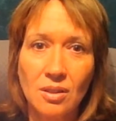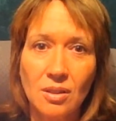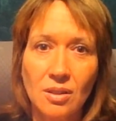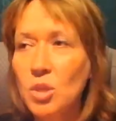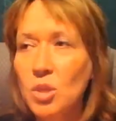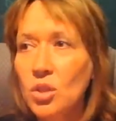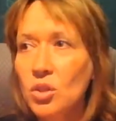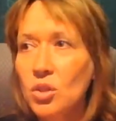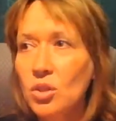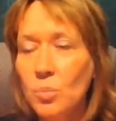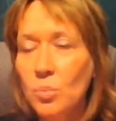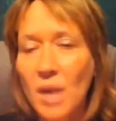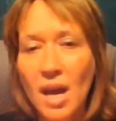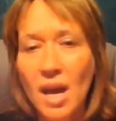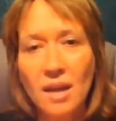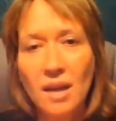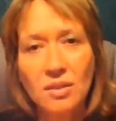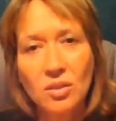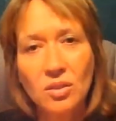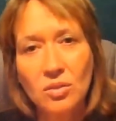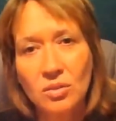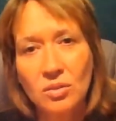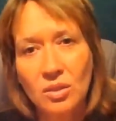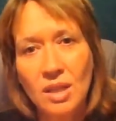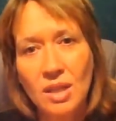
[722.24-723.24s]
It can be good or
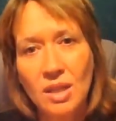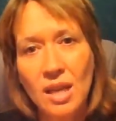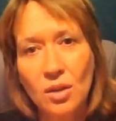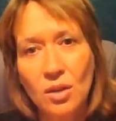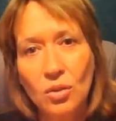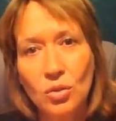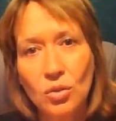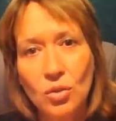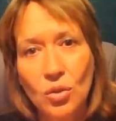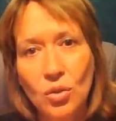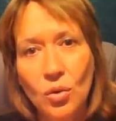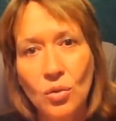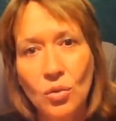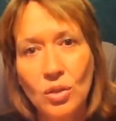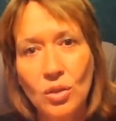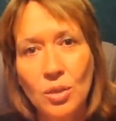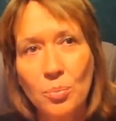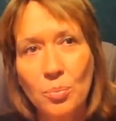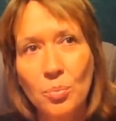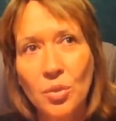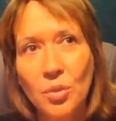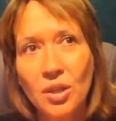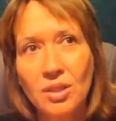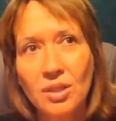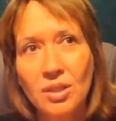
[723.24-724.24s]
bad, you cannot
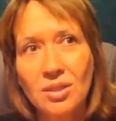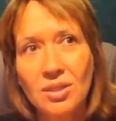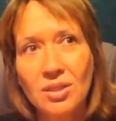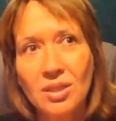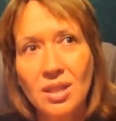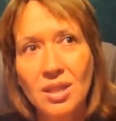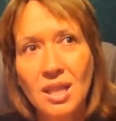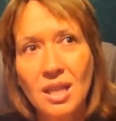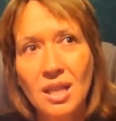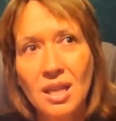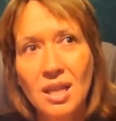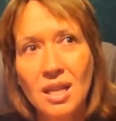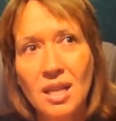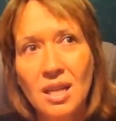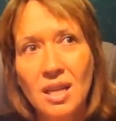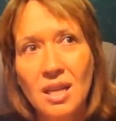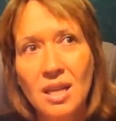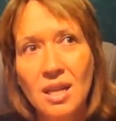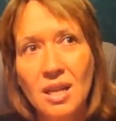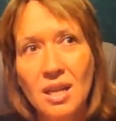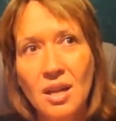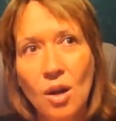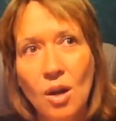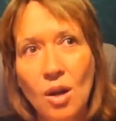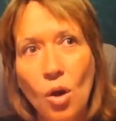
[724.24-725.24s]
control it, but
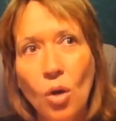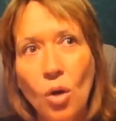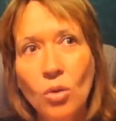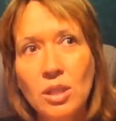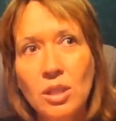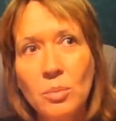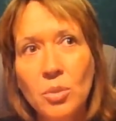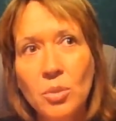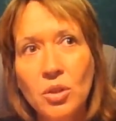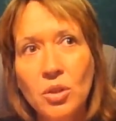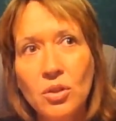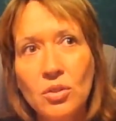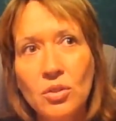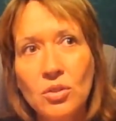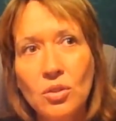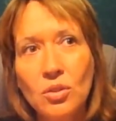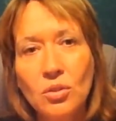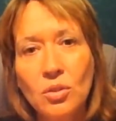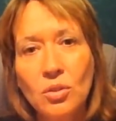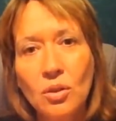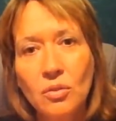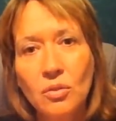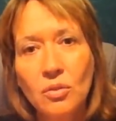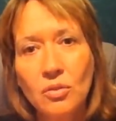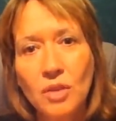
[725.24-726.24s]
only
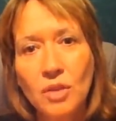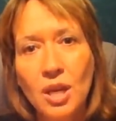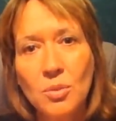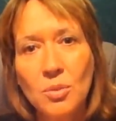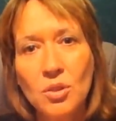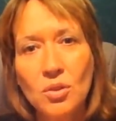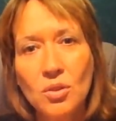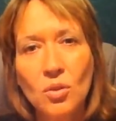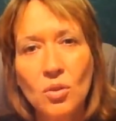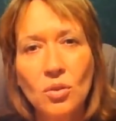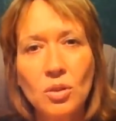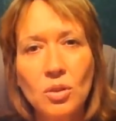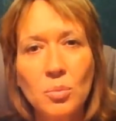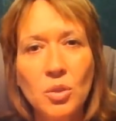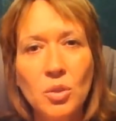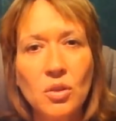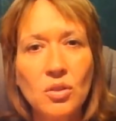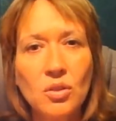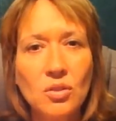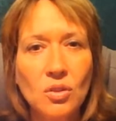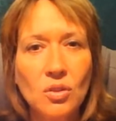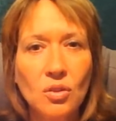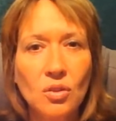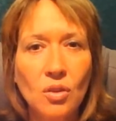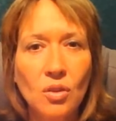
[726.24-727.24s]
because you're not famous, only
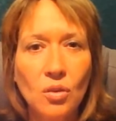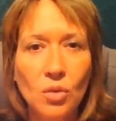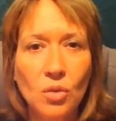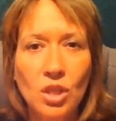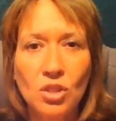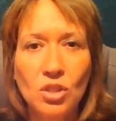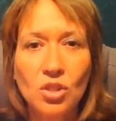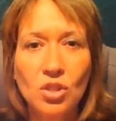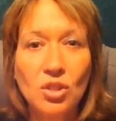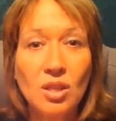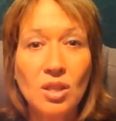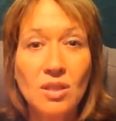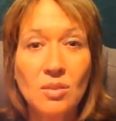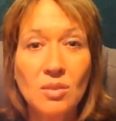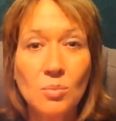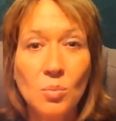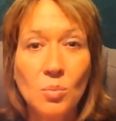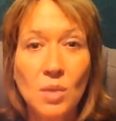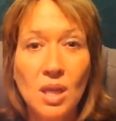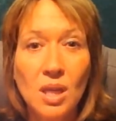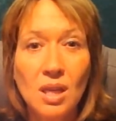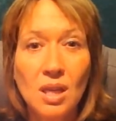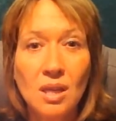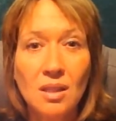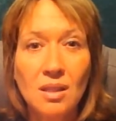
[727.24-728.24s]
because you're not rich,
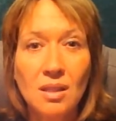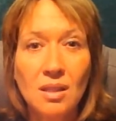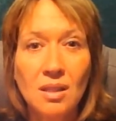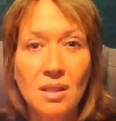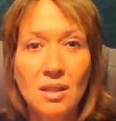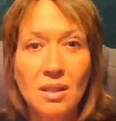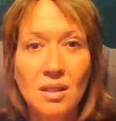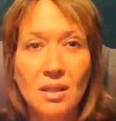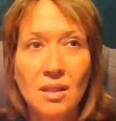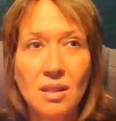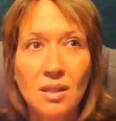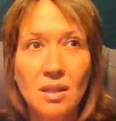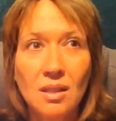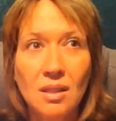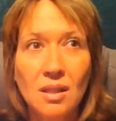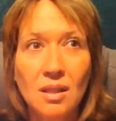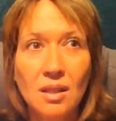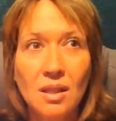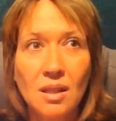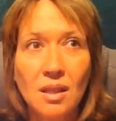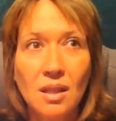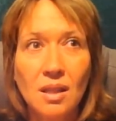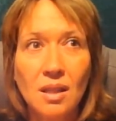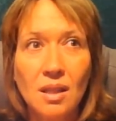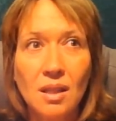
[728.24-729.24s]
doesn't mean
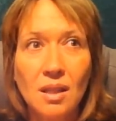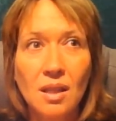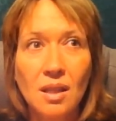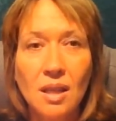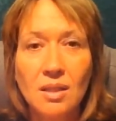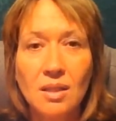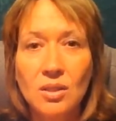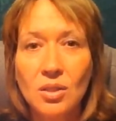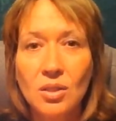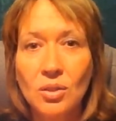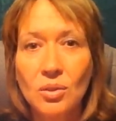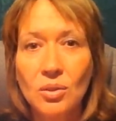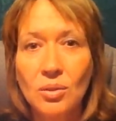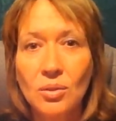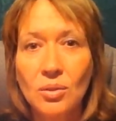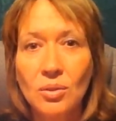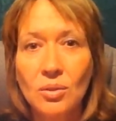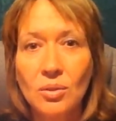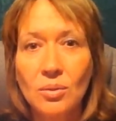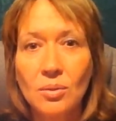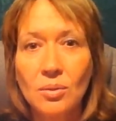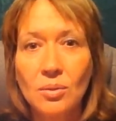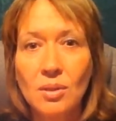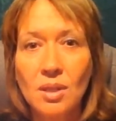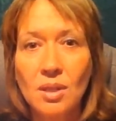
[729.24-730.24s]
that
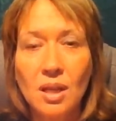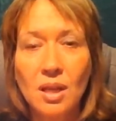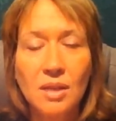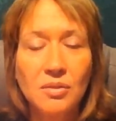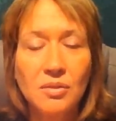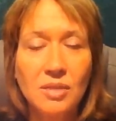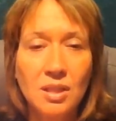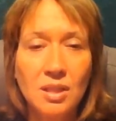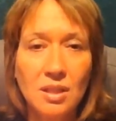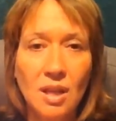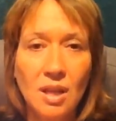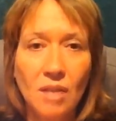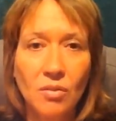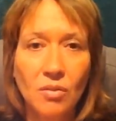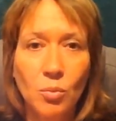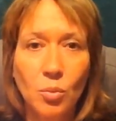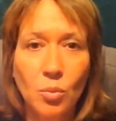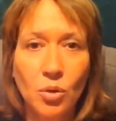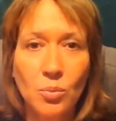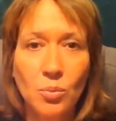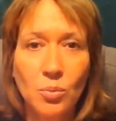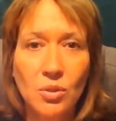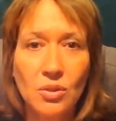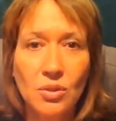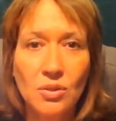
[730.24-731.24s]
your life didn't
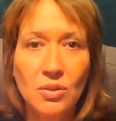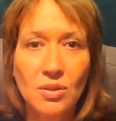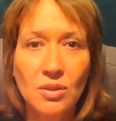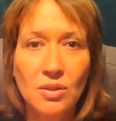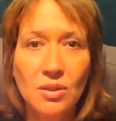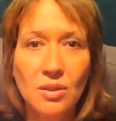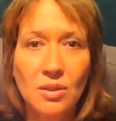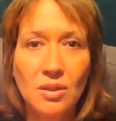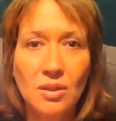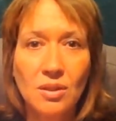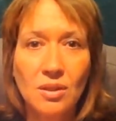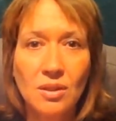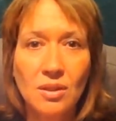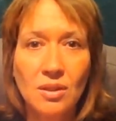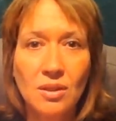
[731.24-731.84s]
have a purpose.